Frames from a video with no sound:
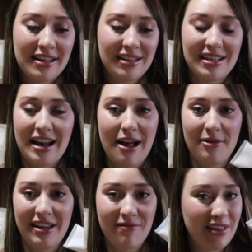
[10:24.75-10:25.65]
decided I
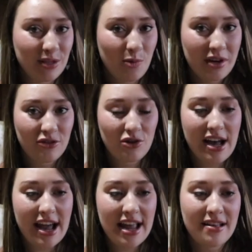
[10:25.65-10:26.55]
would give this one a
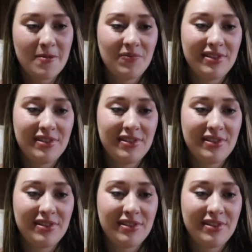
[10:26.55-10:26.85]
try.